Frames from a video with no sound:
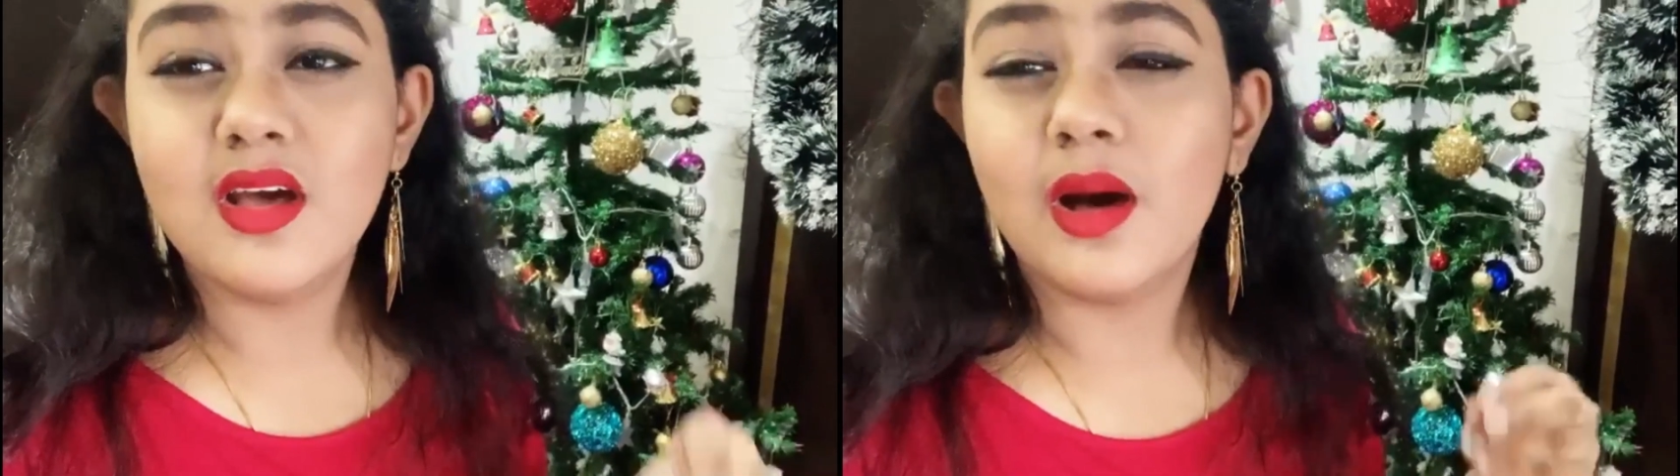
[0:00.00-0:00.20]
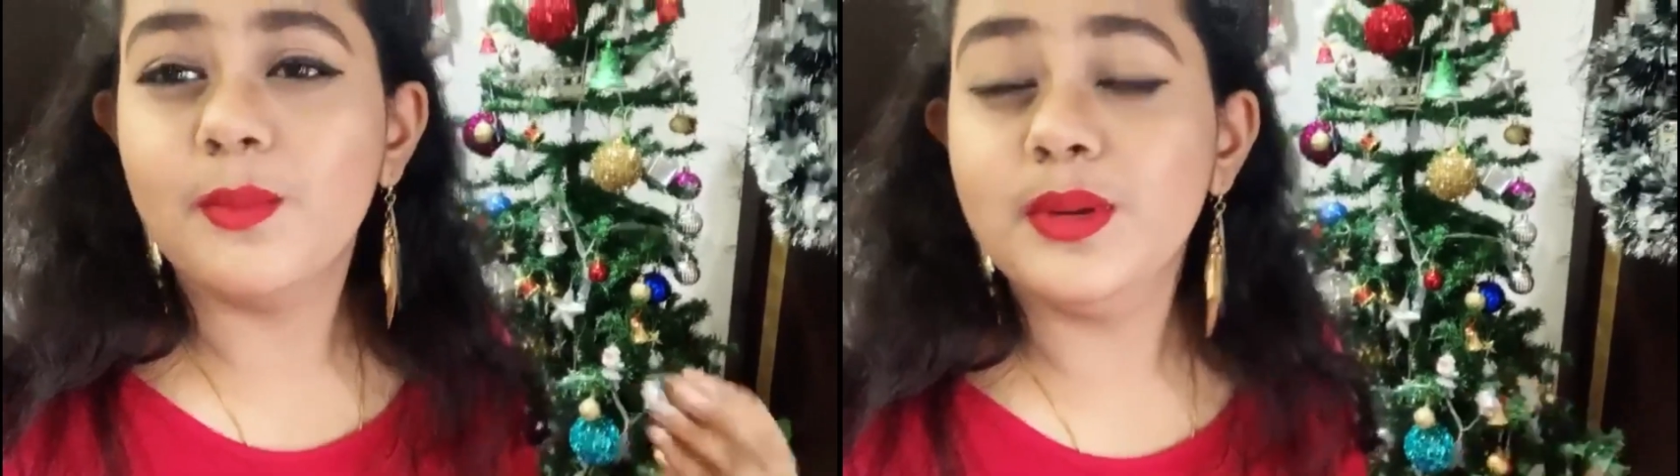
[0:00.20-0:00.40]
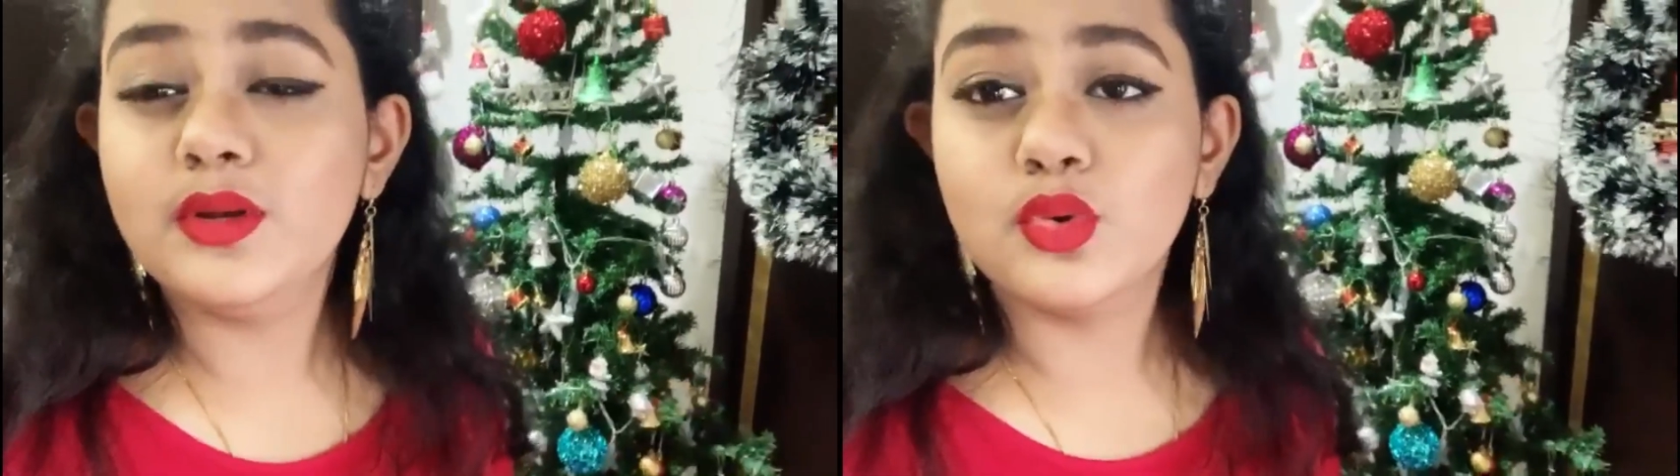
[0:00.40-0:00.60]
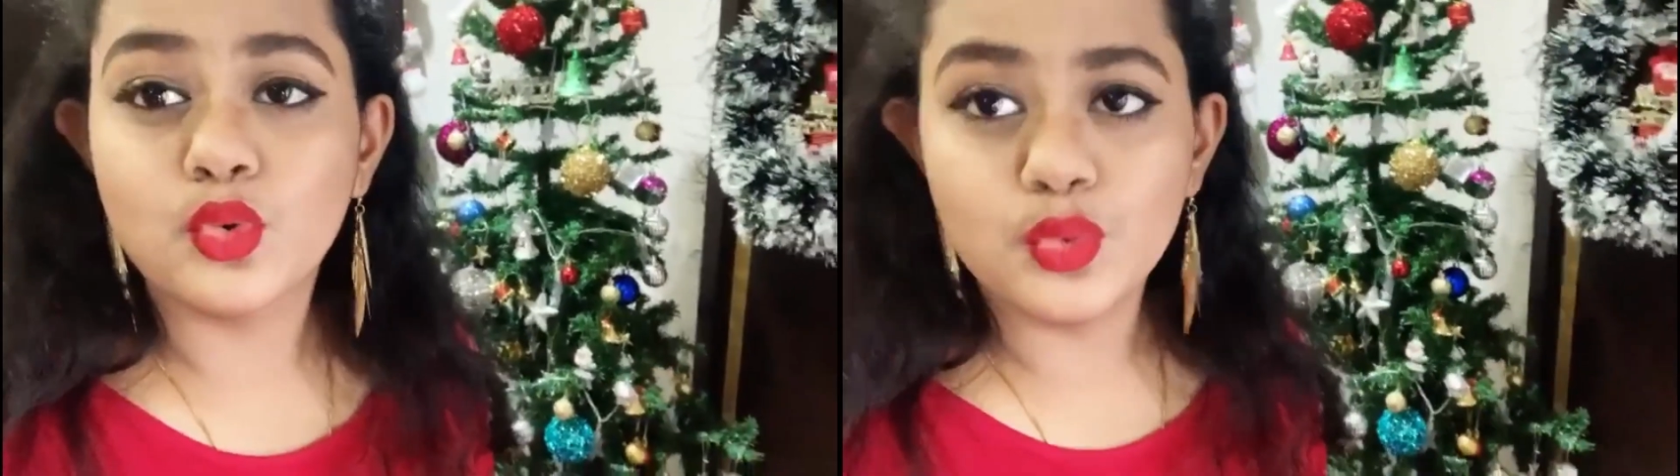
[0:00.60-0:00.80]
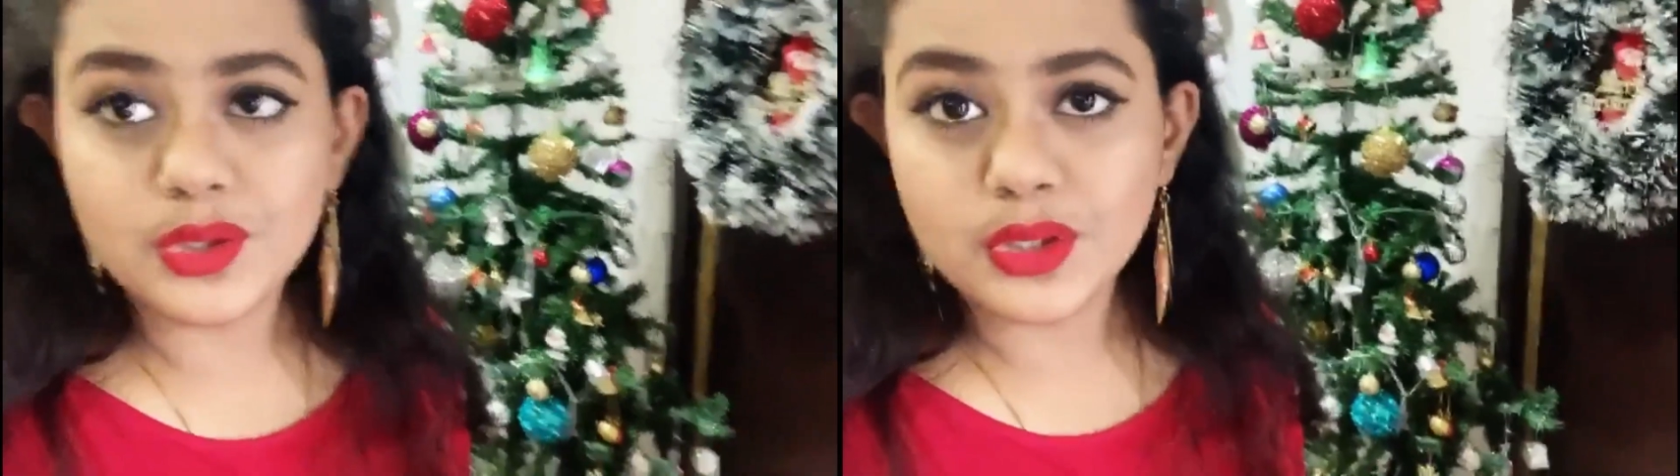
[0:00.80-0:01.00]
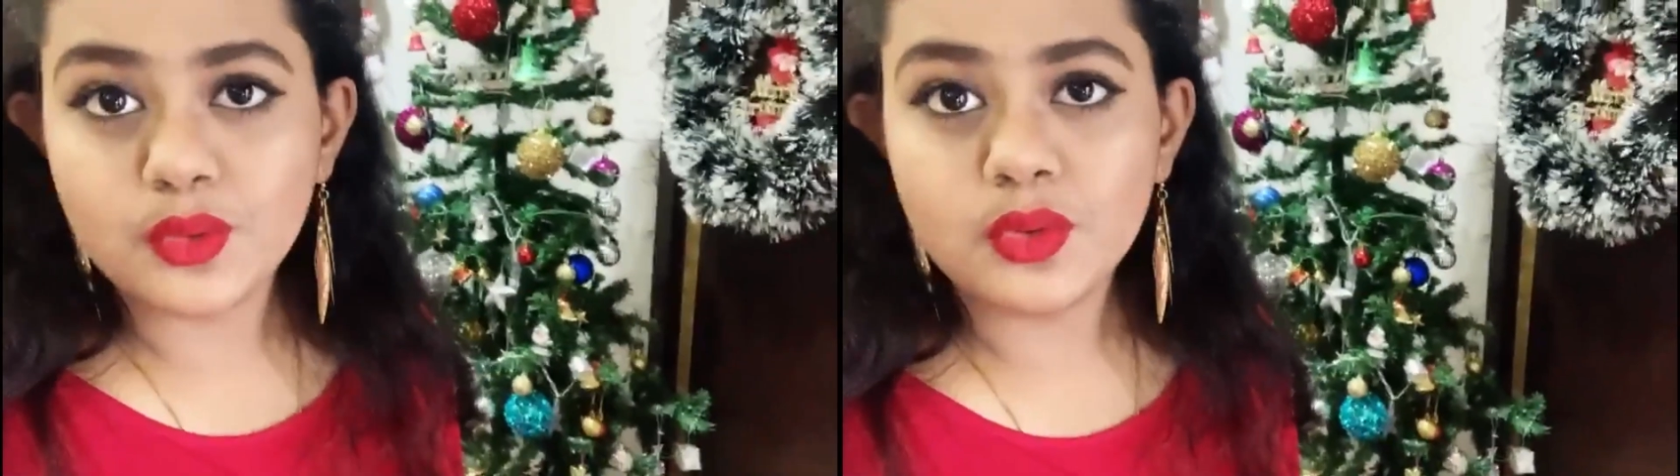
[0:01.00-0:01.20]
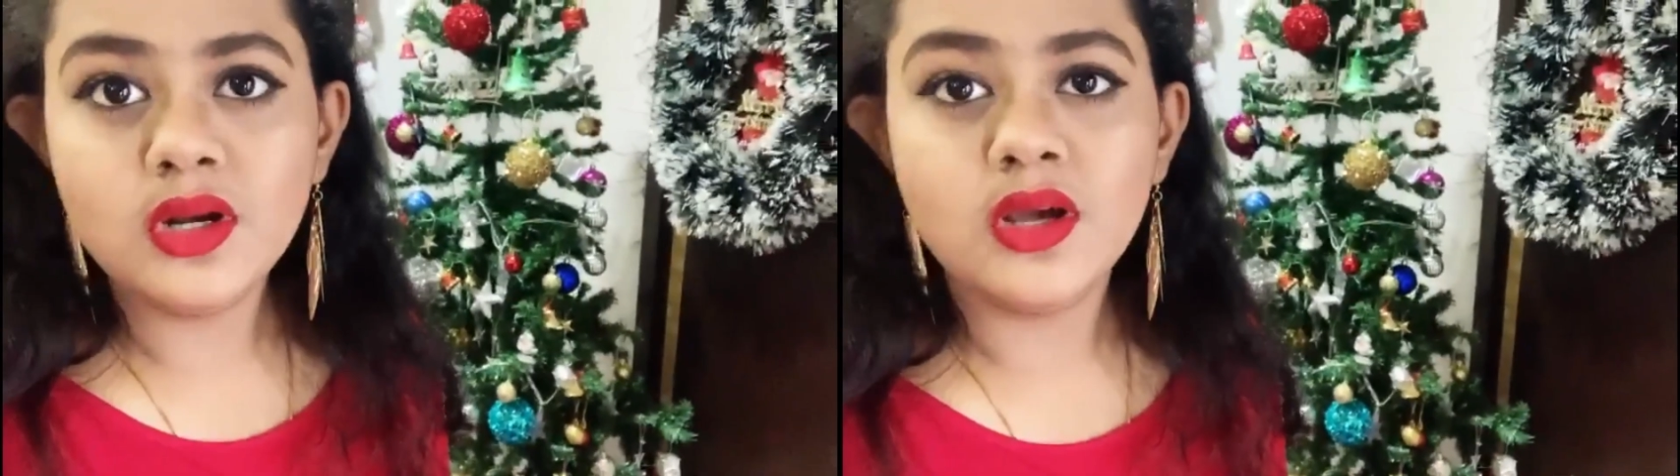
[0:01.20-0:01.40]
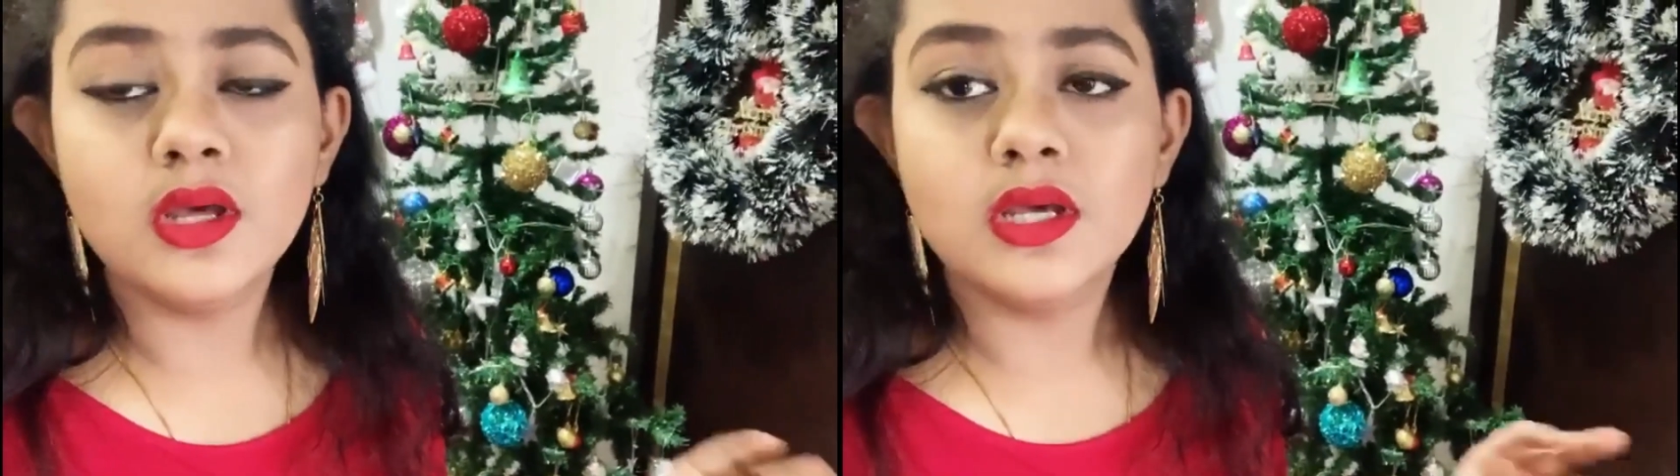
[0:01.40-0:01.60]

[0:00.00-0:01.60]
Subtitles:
a bit cool toned,